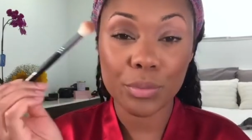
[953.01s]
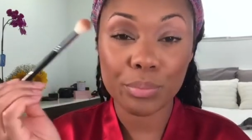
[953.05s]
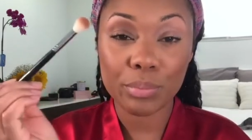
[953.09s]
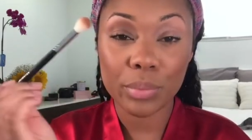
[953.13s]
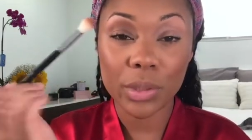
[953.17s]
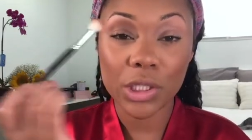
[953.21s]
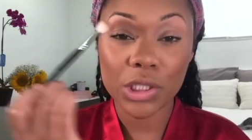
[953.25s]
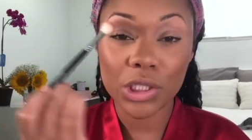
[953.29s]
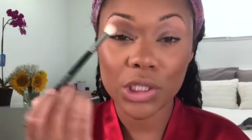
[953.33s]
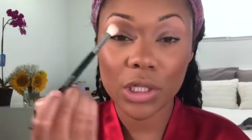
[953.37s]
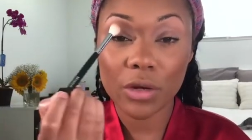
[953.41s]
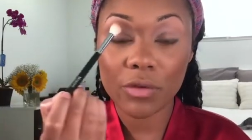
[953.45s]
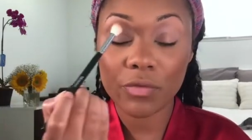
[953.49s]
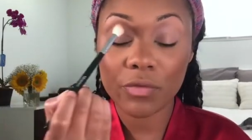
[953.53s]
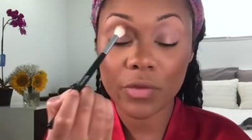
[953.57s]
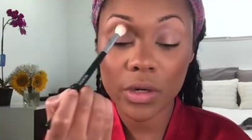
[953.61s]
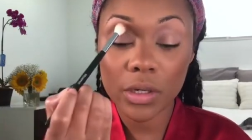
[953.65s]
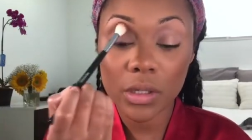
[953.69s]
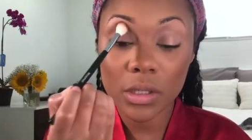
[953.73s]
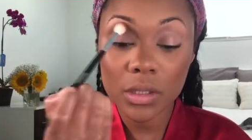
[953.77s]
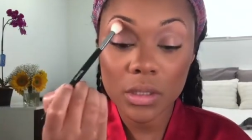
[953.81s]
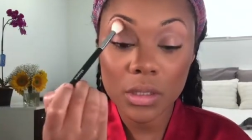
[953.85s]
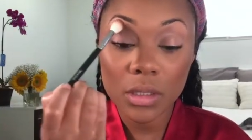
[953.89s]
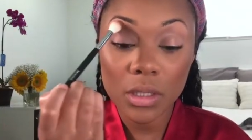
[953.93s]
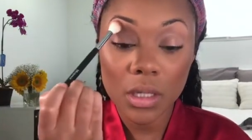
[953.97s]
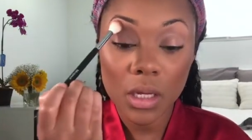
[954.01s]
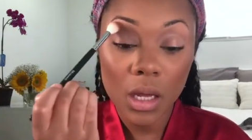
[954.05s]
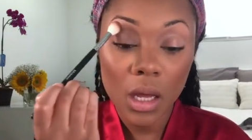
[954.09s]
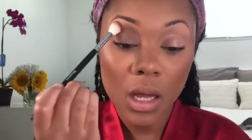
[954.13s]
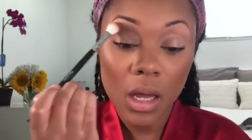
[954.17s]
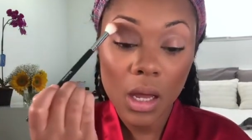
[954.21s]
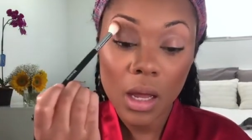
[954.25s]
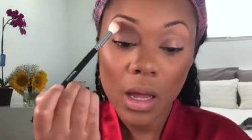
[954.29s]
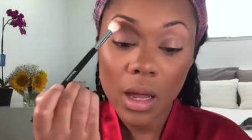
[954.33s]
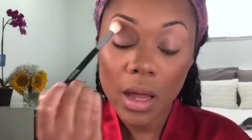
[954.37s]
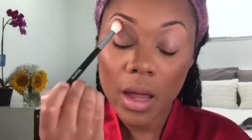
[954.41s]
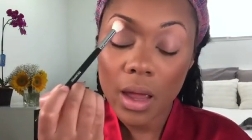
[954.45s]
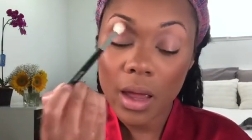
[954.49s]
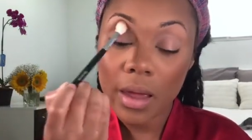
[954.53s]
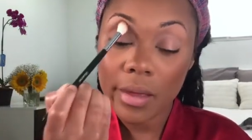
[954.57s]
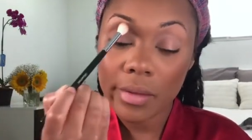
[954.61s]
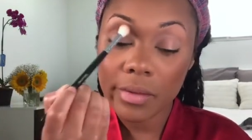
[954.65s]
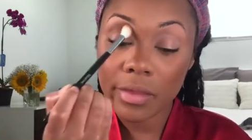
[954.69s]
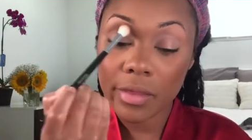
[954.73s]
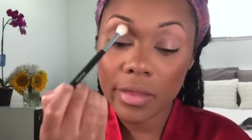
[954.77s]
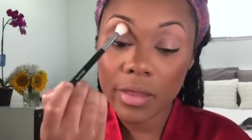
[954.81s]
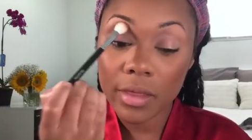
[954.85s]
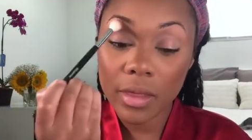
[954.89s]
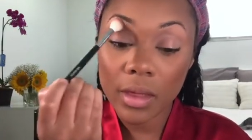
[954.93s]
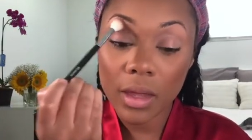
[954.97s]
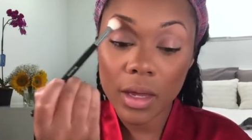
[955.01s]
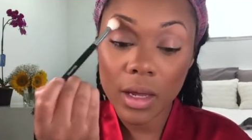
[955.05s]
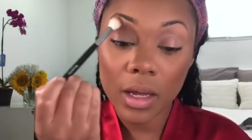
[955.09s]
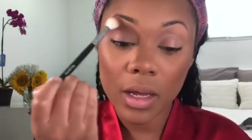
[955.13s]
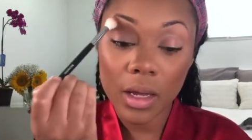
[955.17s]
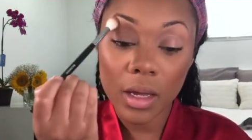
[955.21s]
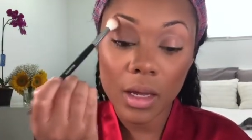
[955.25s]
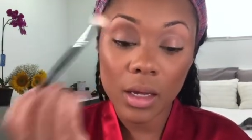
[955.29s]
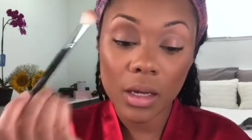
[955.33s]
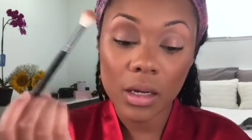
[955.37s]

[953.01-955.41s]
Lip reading: around my eyelid.